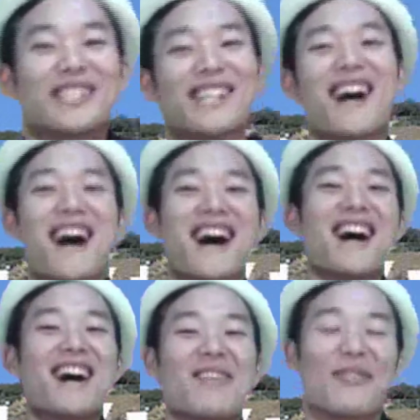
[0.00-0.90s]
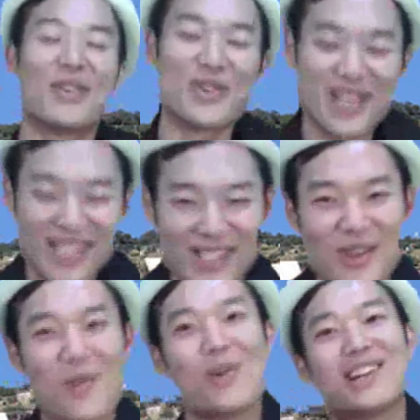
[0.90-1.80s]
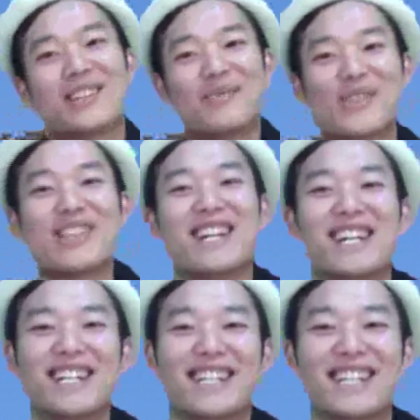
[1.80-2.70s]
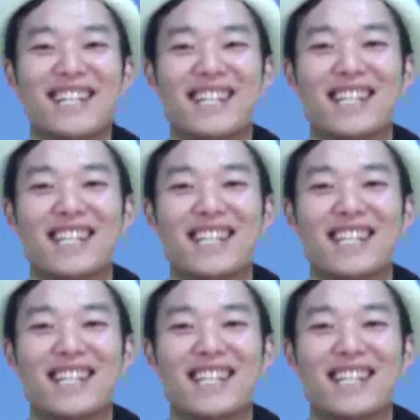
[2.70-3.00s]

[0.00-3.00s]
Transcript: What's up, viewers? Welcome to the